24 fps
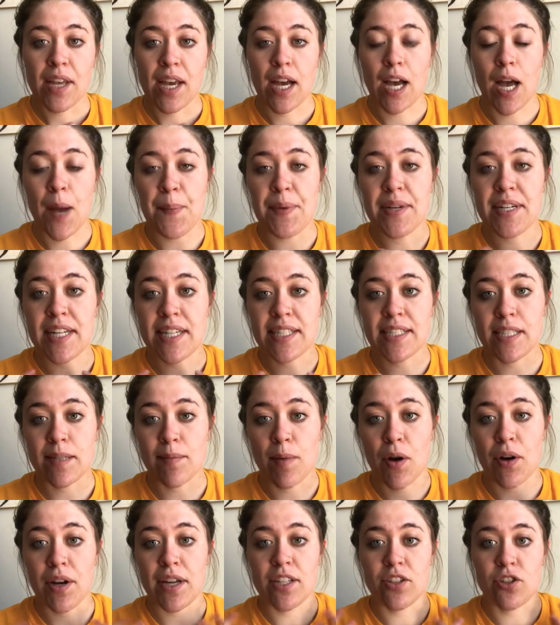and
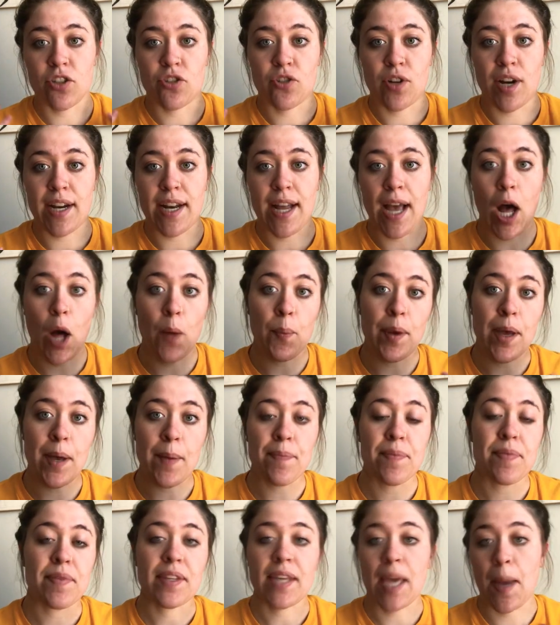Desdemona is just trying to help
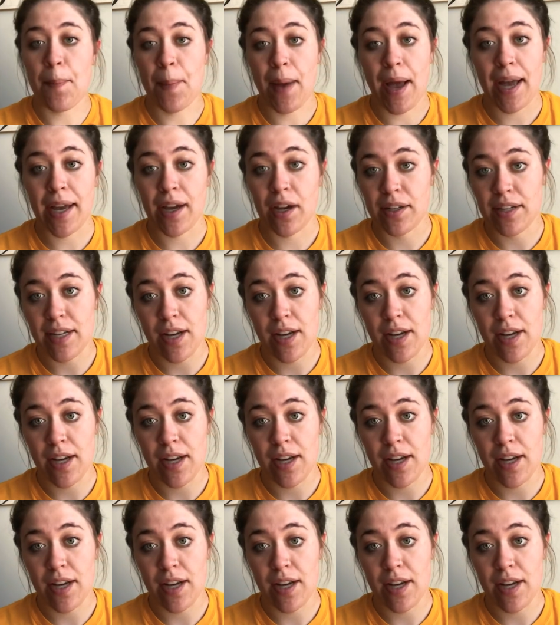him get back on